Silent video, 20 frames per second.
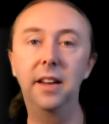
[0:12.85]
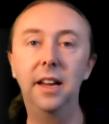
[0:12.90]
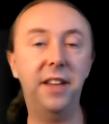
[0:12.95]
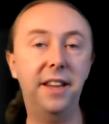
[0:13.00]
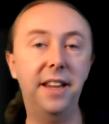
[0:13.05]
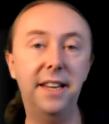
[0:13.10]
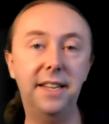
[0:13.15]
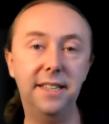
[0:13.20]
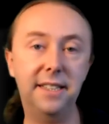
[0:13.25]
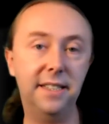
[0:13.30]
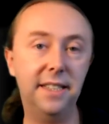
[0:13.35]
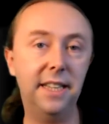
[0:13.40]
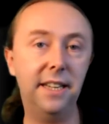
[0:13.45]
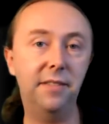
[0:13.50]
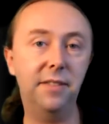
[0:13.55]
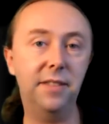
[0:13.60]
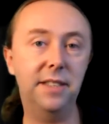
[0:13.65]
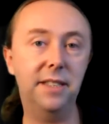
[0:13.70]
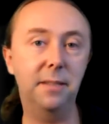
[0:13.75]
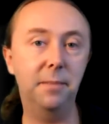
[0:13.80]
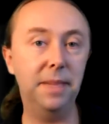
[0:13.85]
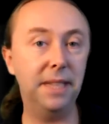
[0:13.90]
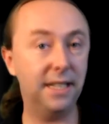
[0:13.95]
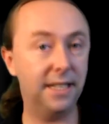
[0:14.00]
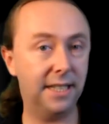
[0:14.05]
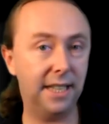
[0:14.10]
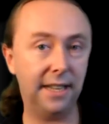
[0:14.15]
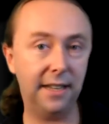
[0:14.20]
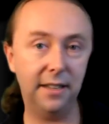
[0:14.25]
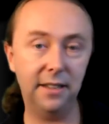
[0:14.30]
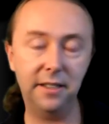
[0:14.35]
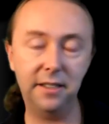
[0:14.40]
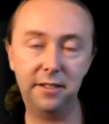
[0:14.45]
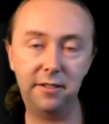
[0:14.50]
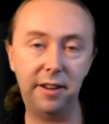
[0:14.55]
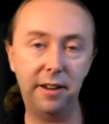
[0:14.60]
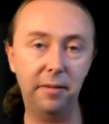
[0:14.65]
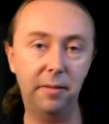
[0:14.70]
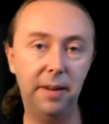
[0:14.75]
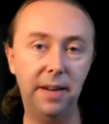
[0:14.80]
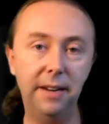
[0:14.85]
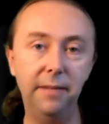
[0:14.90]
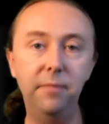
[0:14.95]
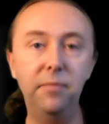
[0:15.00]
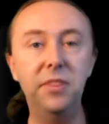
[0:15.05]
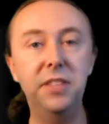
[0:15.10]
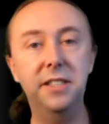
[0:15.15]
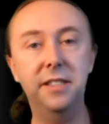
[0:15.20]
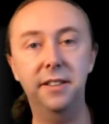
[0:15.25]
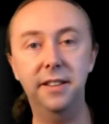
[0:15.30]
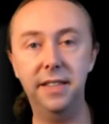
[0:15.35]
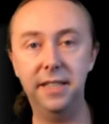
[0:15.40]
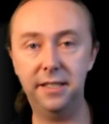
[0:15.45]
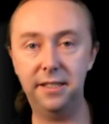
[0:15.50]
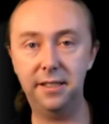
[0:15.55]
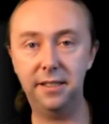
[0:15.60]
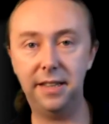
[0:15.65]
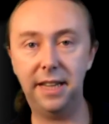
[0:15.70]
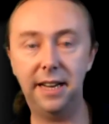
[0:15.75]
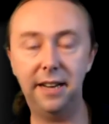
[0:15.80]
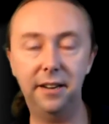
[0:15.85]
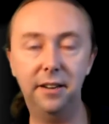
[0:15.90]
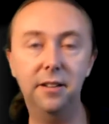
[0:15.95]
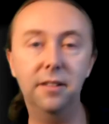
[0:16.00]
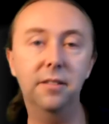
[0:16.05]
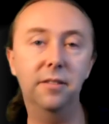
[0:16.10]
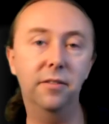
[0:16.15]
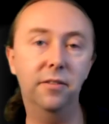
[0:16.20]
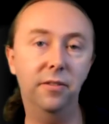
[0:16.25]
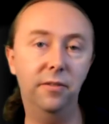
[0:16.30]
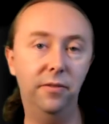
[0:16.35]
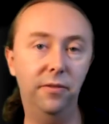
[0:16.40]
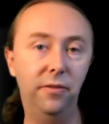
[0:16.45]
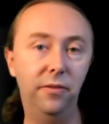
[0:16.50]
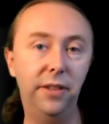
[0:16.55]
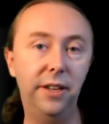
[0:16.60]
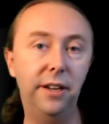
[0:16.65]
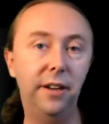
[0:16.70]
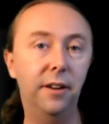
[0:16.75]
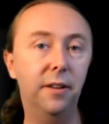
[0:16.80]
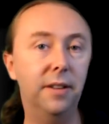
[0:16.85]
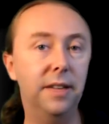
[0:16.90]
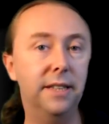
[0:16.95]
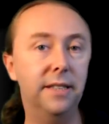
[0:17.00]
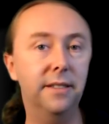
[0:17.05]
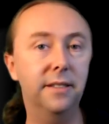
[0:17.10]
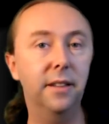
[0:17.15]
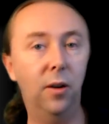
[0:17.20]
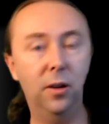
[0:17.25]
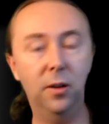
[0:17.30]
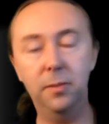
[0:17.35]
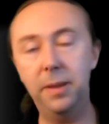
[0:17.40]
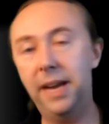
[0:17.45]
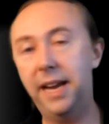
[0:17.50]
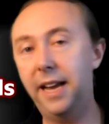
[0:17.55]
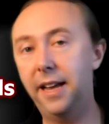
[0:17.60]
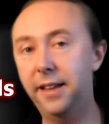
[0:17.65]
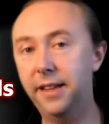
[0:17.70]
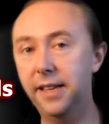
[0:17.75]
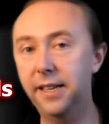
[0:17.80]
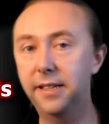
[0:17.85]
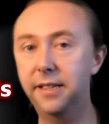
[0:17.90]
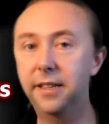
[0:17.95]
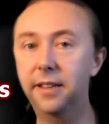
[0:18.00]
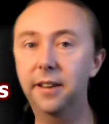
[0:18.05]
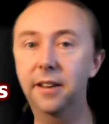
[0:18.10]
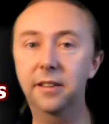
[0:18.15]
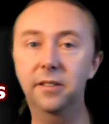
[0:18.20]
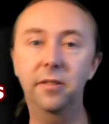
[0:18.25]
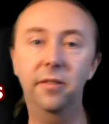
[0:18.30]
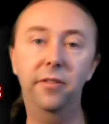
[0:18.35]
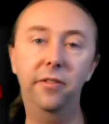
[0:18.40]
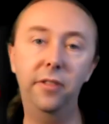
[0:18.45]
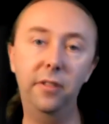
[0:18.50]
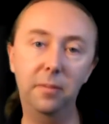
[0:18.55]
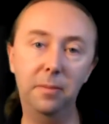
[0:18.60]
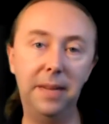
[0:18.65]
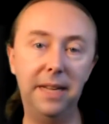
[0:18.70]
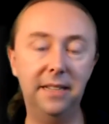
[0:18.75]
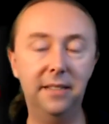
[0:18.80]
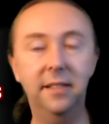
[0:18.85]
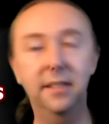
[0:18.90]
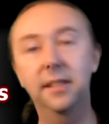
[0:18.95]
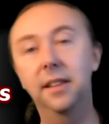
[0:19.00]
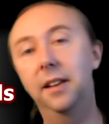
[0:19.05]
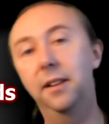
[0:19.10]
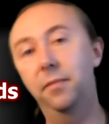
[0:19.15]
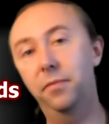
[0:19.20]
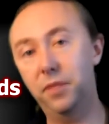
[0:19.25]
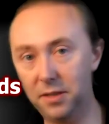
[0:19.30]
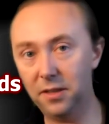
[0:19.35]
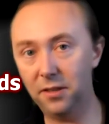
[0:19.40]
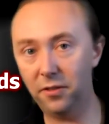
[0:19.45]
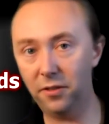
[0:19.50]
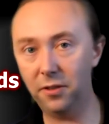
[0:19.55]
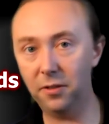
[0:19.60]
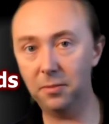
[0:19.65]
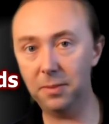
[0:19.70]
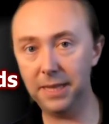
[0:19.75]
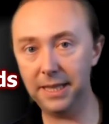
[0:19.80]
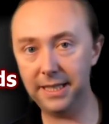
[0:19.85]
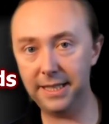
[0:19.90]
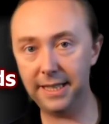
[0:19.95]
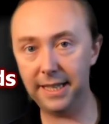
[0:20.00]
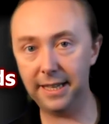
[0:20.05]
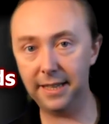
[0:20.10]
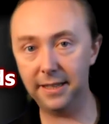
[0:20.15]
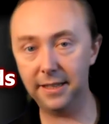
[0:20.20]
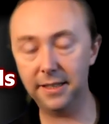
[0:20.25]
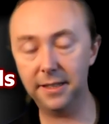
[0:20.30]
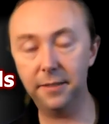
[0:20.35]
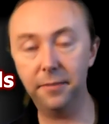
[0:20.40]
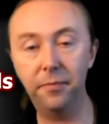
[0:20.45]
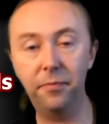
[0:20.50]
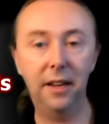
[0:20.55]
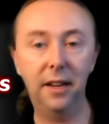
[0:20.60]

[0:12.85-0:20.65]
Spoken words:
Now that doesn't give us the milliseconds straight away, so this article video is all about how the ECU goes from fuel mass to fuel milliseconds,